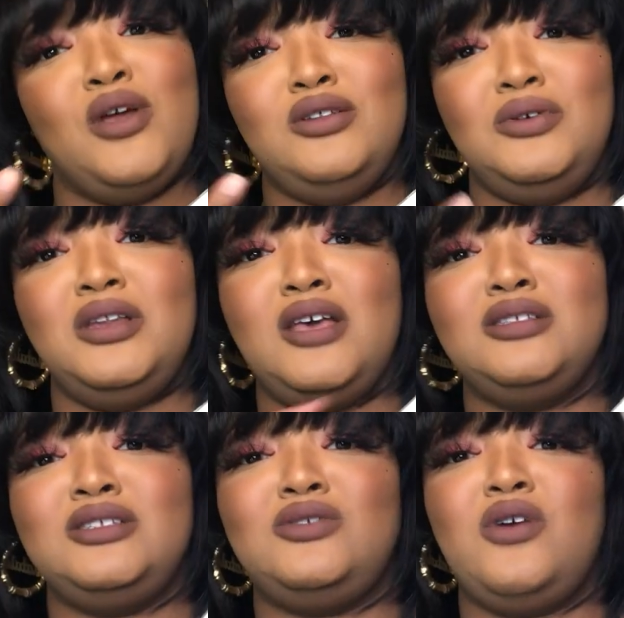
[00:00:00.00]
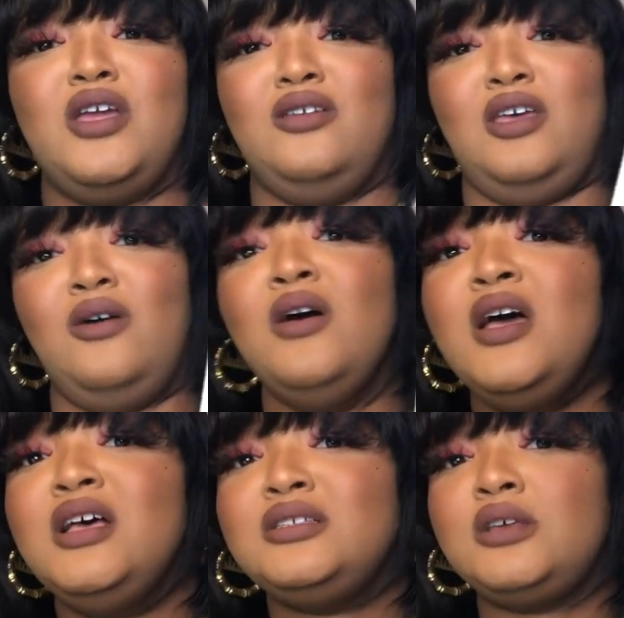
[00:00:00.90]
We're going to do a nail tutorial, though.
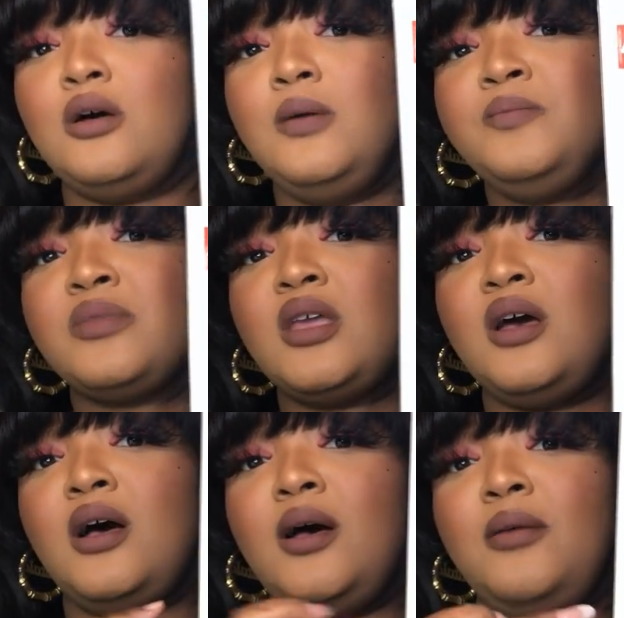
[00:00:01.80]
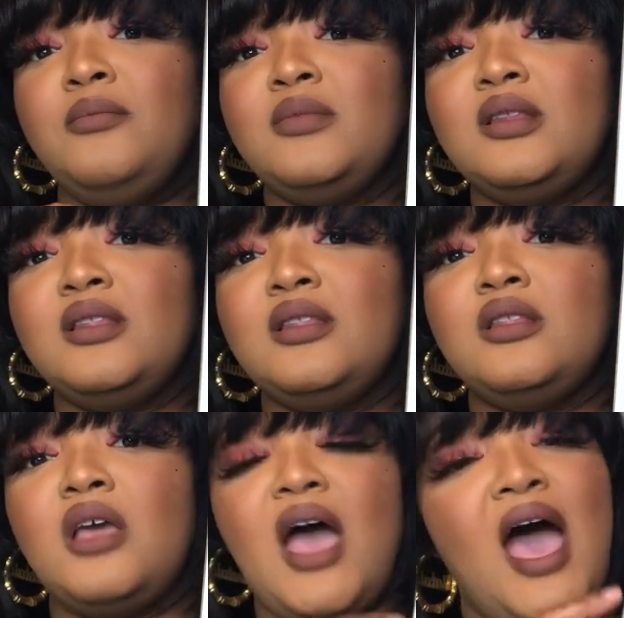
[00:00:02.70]
So, um,
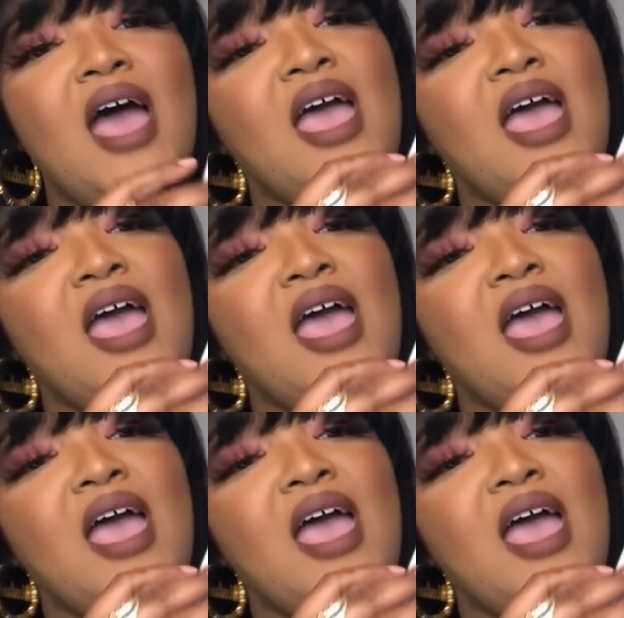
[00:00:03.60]
I